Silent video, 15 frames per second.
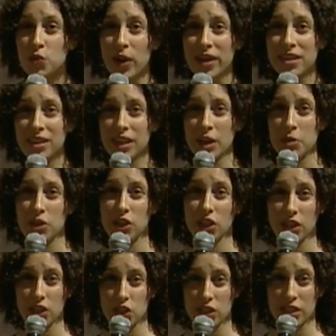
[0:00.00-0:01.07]
is red
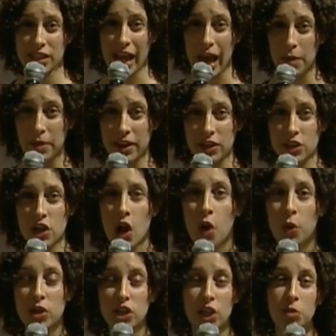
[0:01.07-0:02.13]
delicious cabbage,
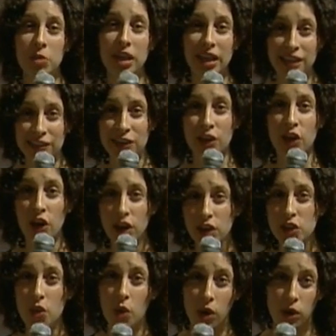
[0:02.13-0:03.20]
which can be eaten
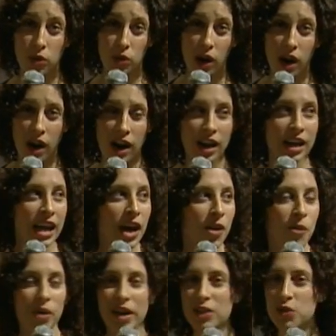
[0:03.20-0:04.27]
cooked or raw.
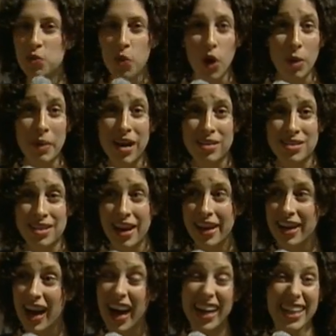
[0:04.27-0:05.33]
When it's warm
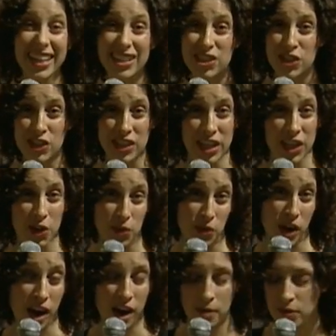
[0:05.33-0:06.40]
outside, I like to just eat it
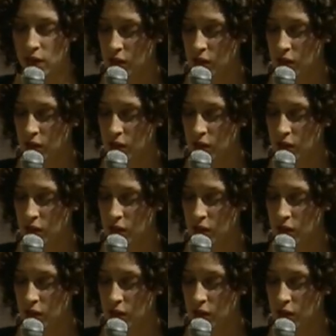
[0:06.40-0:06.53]
raw.